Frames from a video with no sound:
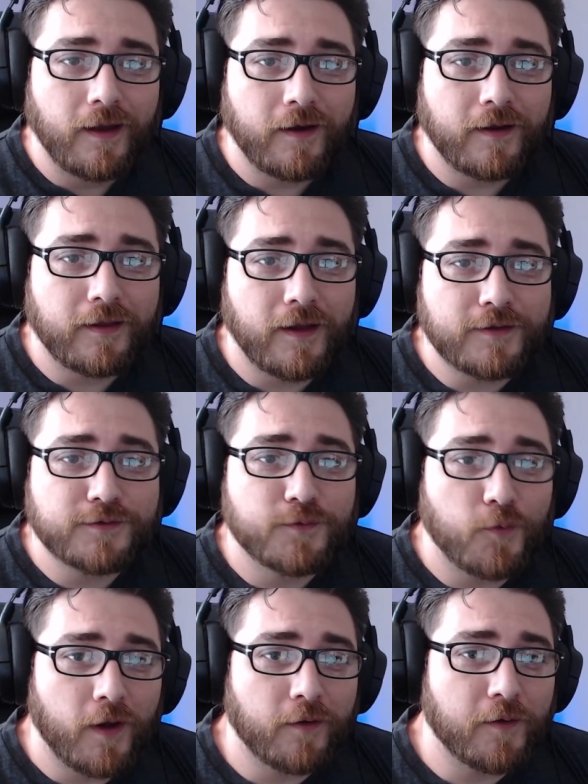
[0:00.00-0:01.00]
Alright guys,
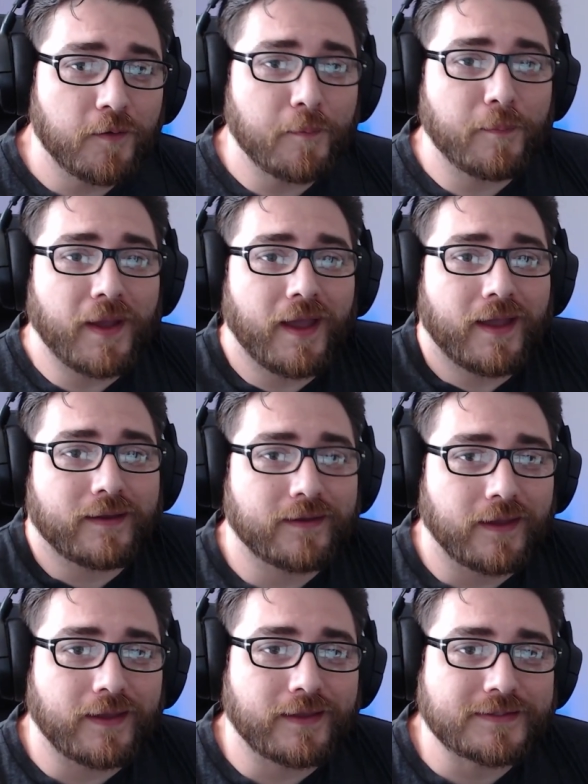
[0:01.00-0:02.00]
welcome back,
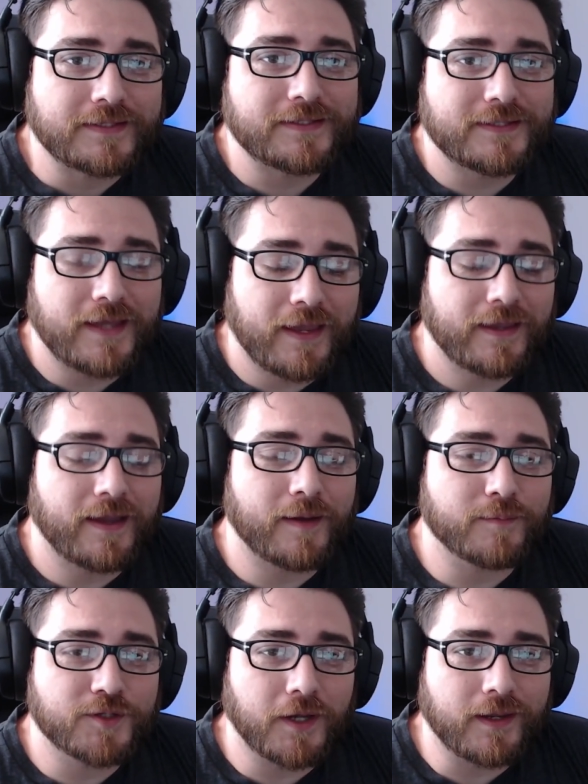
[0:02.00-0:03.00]
and today I'm
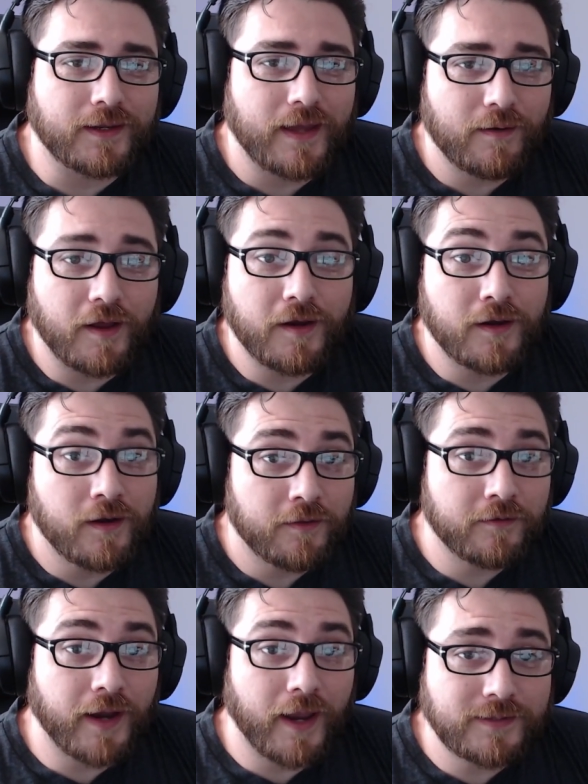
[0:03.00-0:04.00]
checking out
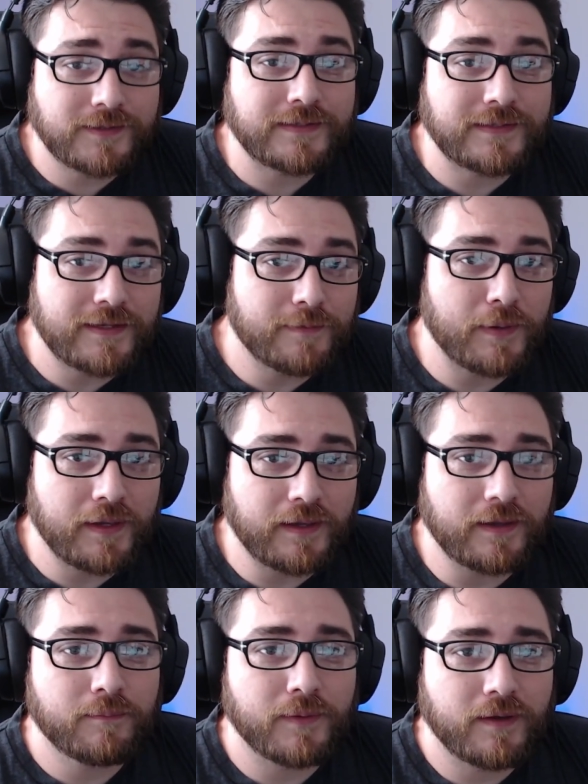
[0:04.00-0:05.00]
another
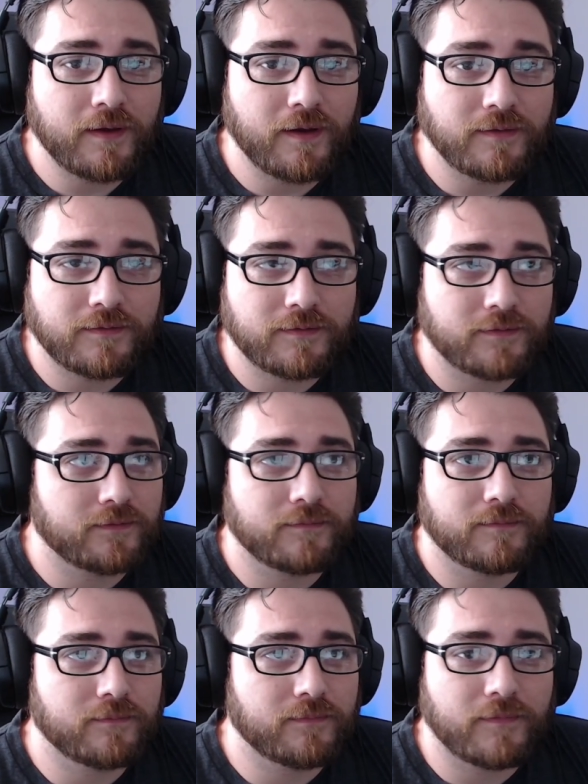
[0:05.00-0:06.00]
SCP because
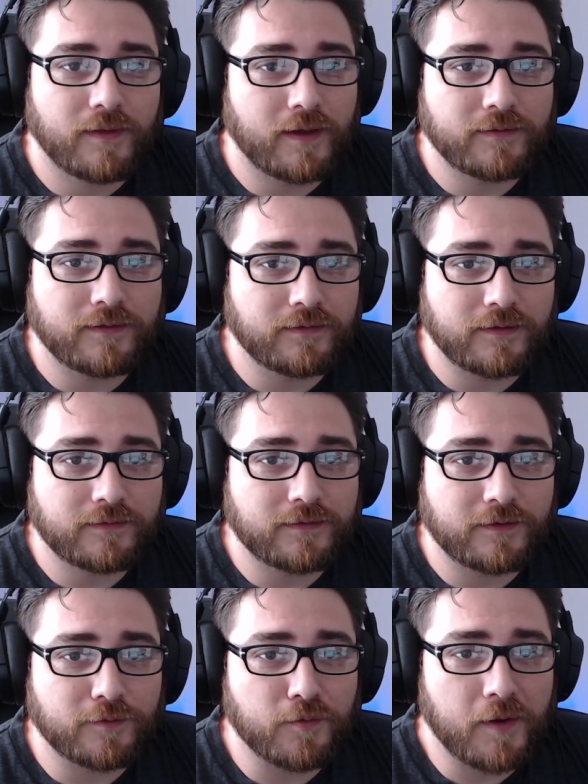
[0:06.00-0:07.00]
I think these
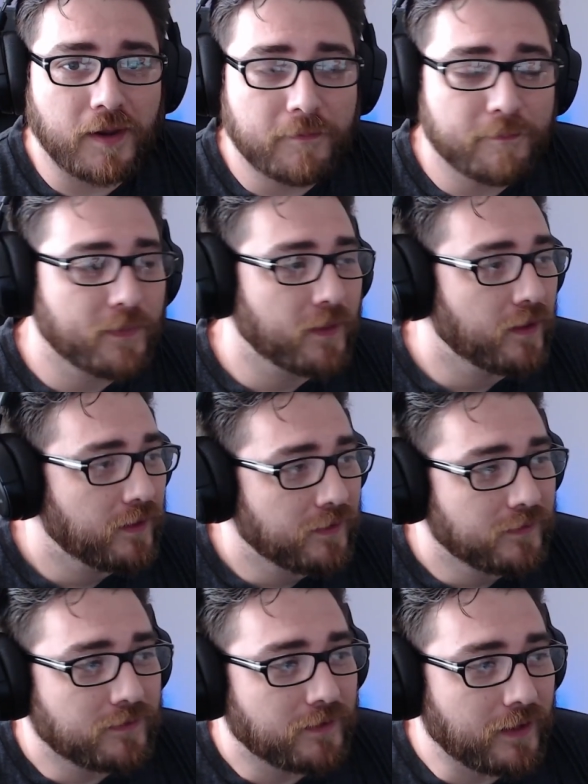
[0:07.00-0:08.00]
things are great.
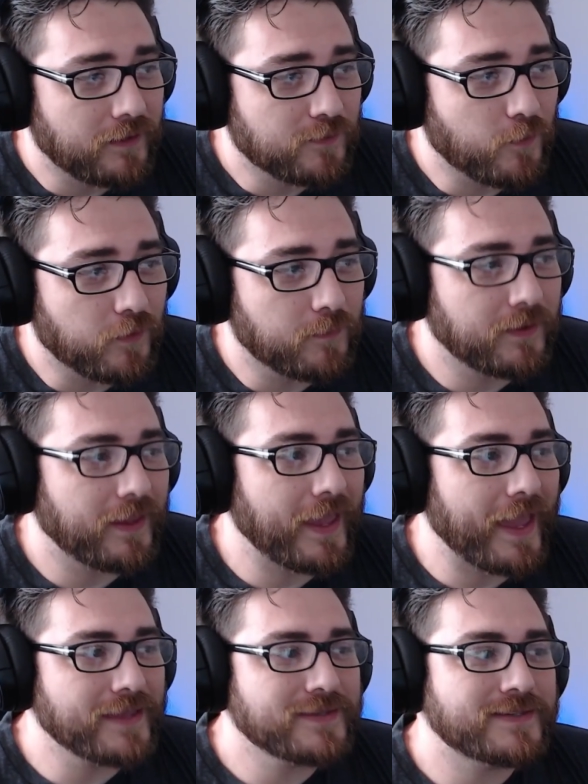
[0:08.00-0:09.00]
Today it's going to be
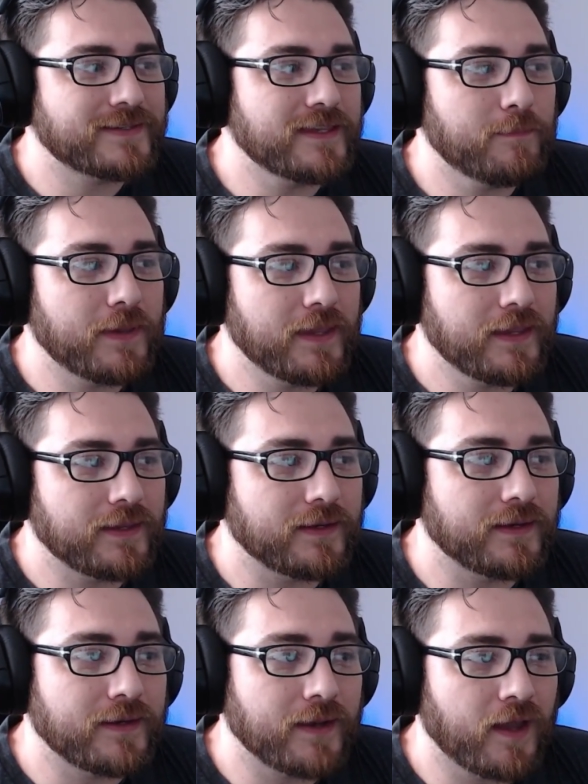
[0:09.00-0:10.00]

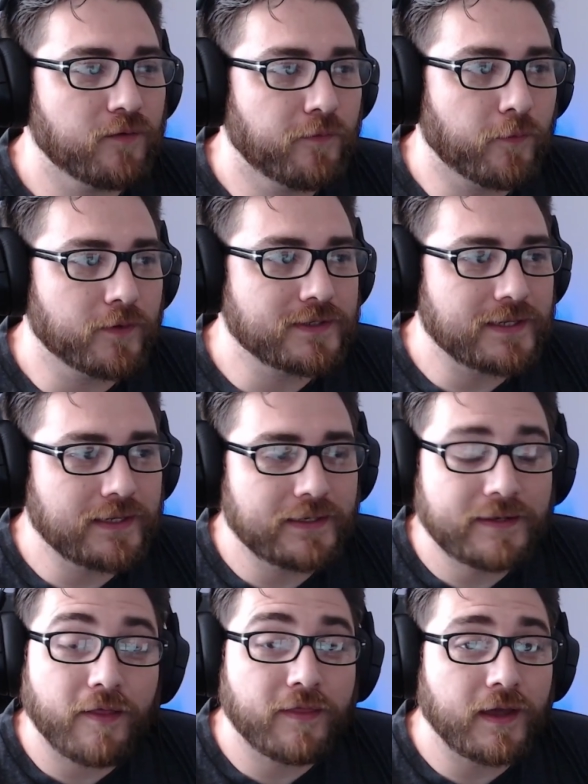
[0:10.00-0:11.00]

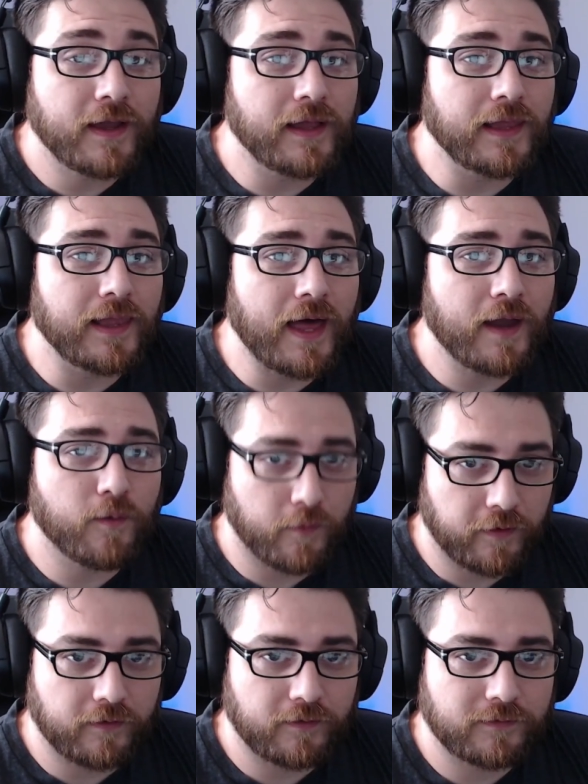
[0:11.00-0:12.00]
SCP-914 The
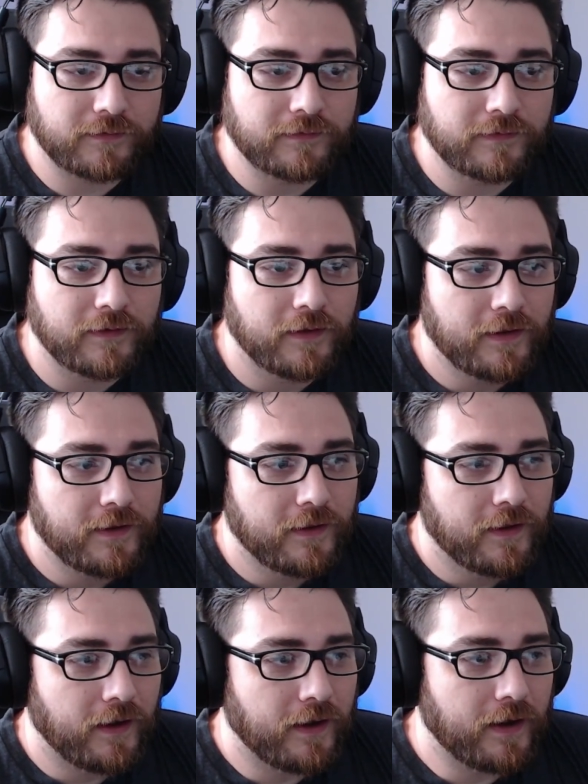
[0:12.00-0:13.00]
Clockworks.
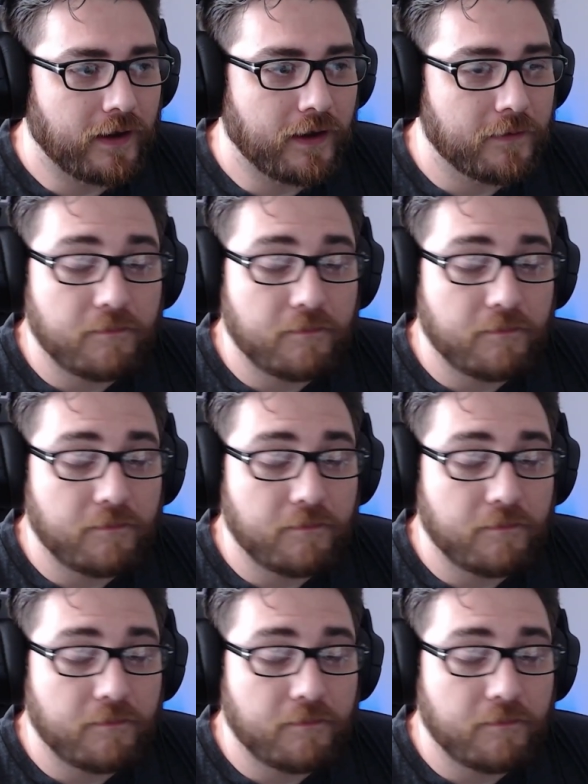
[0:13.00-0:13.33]
No